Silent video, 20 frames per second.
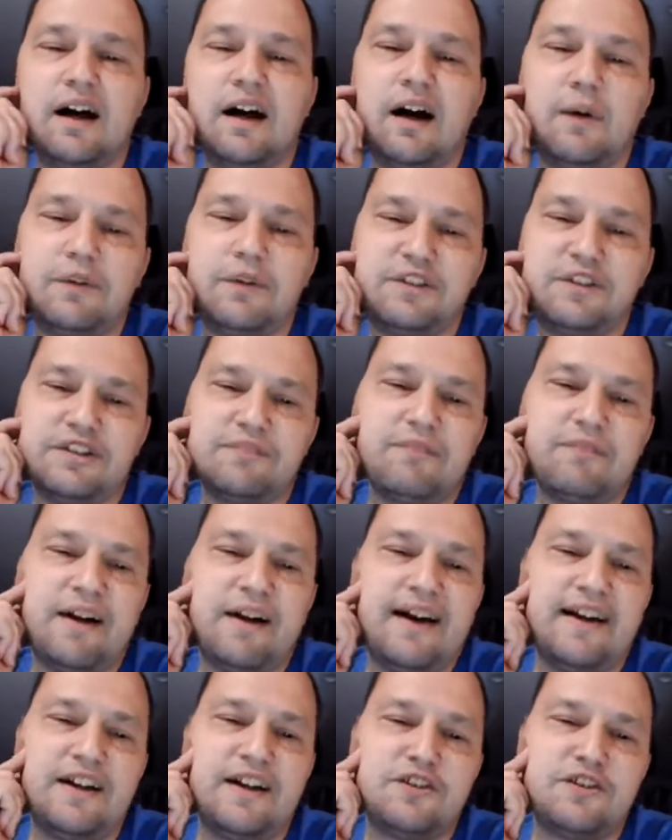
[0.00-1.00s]
which is
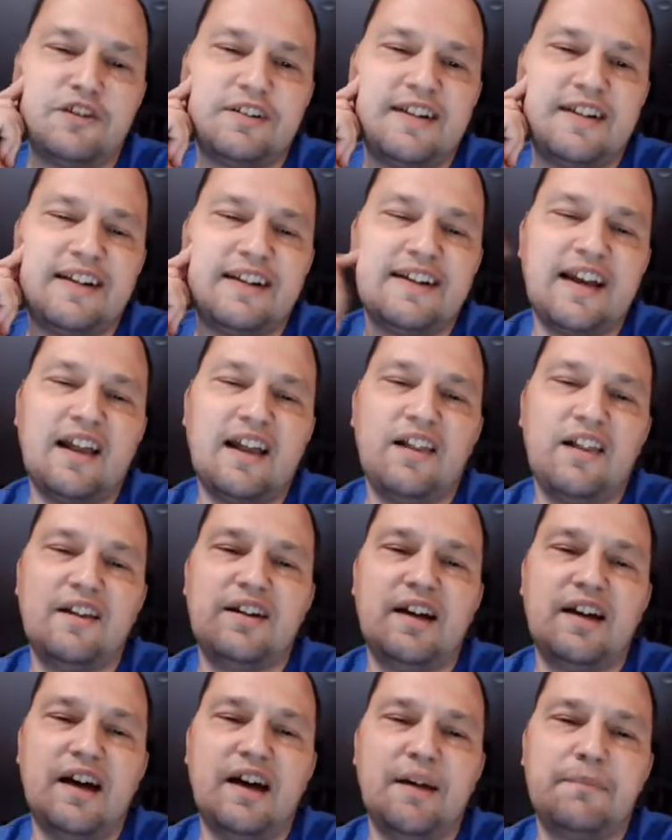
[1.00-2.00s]
my
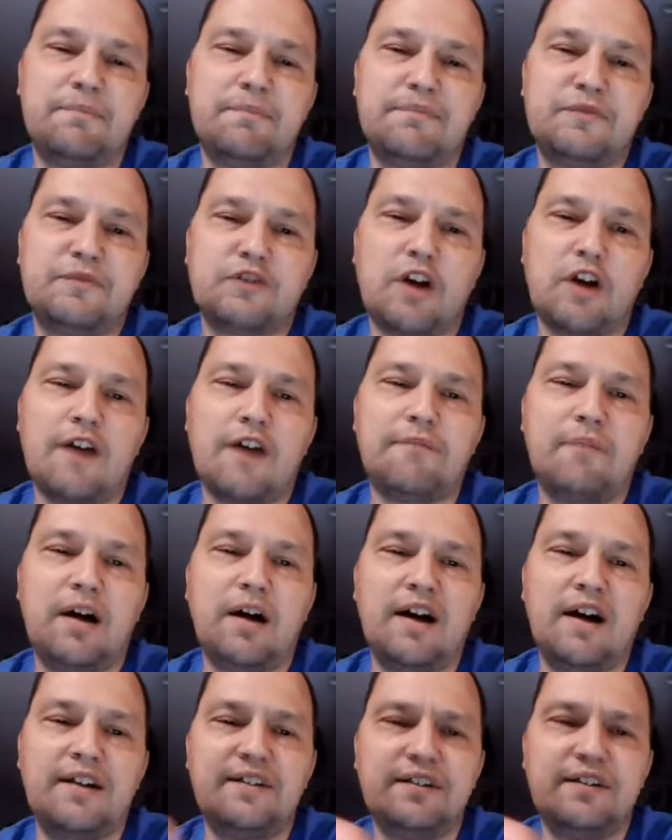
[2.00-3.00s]
110-gallon trough
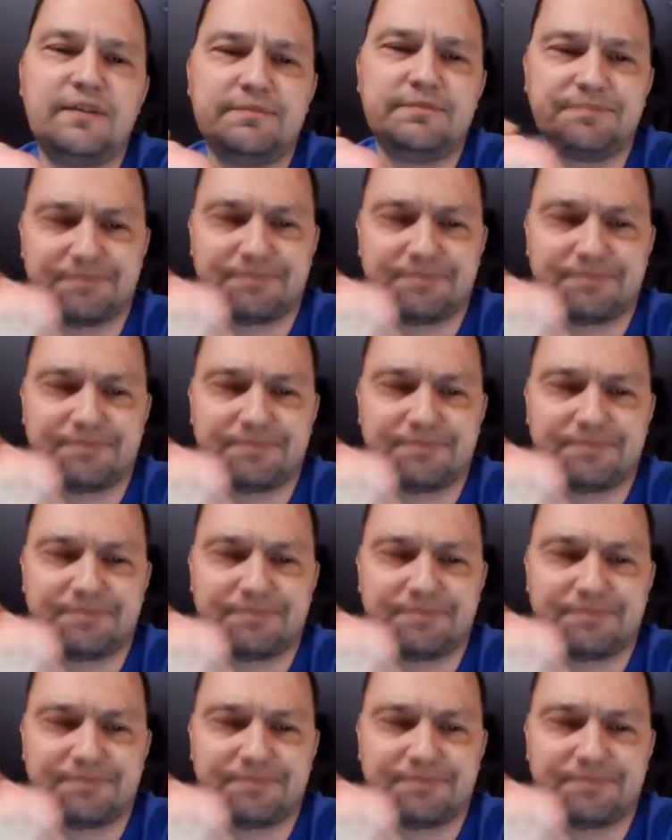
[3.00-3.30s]
pond.